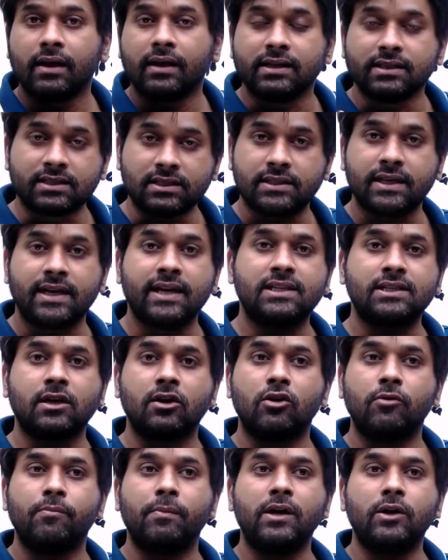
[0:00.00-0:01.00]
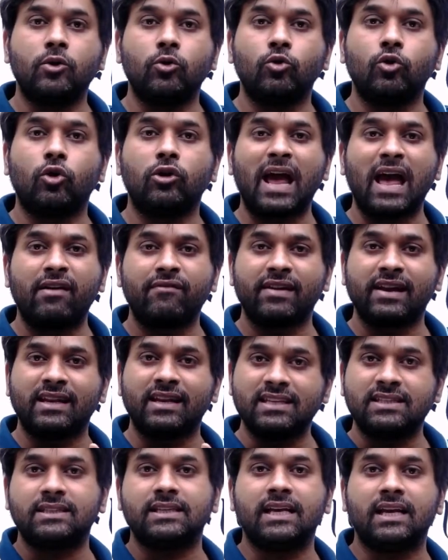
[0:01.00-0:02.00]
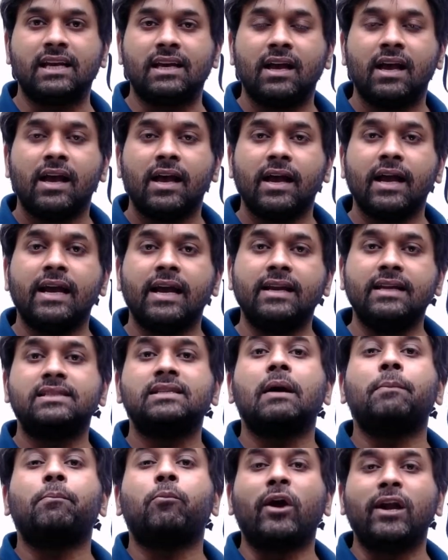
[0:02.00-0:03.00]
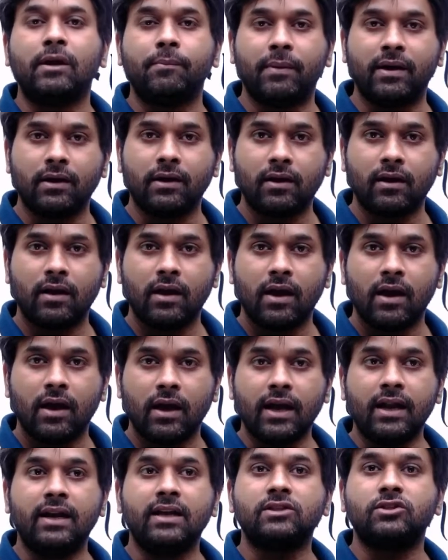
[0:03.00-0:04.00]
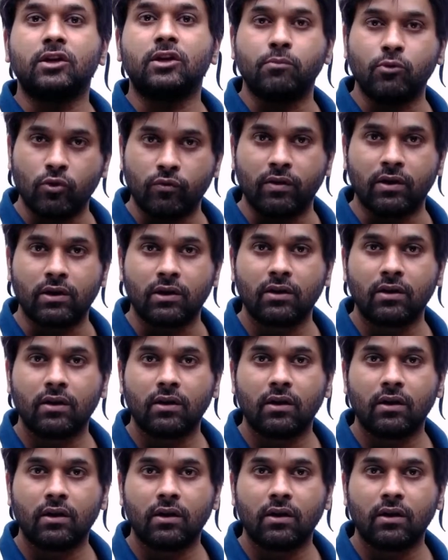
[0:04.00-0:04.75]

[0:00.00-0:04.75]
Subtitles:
state's government do not have any say in his appointment, in his removal.